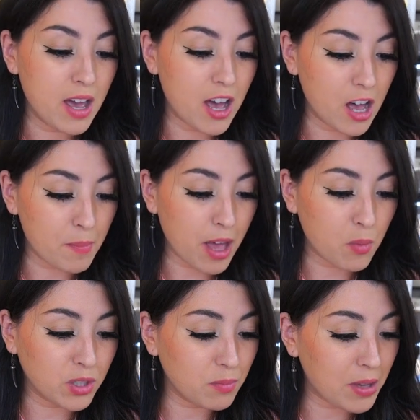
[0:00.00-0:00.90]

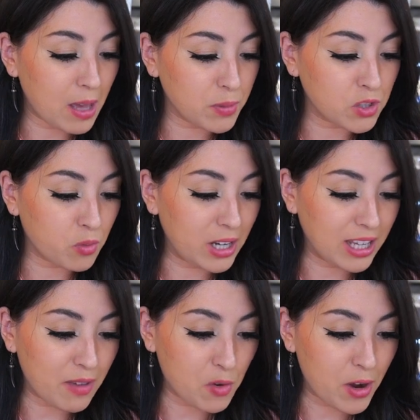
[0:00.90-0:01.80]
I wouldn't be able to really
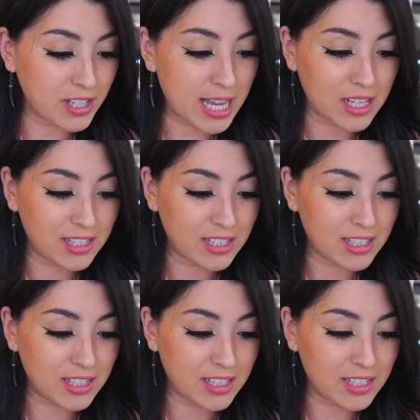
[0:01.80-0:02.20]
give a rundown